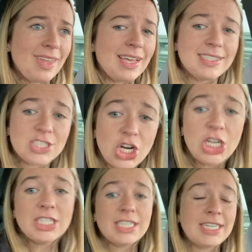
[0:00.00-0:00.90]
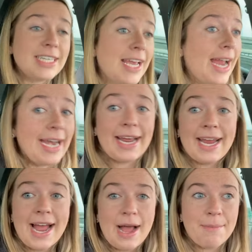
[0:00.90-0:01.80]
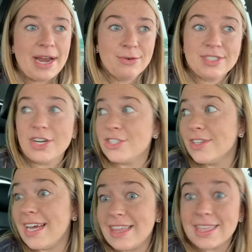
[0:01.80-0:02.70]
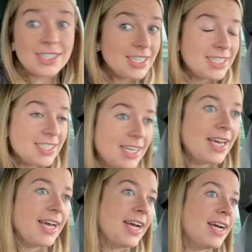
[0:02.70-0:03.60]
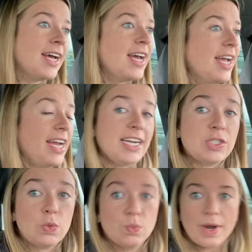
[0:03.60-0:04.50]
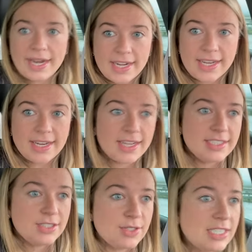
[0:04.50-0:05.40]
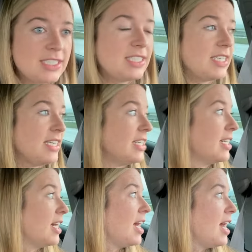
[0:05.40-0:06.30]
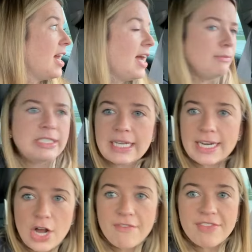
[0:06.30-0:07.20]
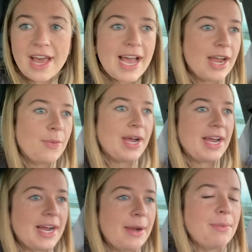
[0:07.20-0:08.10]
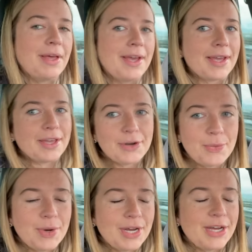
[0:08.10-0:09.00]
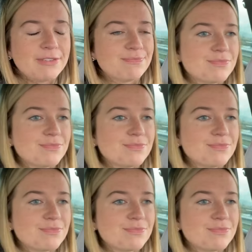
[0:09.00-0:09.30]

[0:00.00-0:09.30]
It's currently 8 a.m. I don't start till 8:30 today. It's raining, as you can see. I'm just getting off the highway. I'm like, you know what?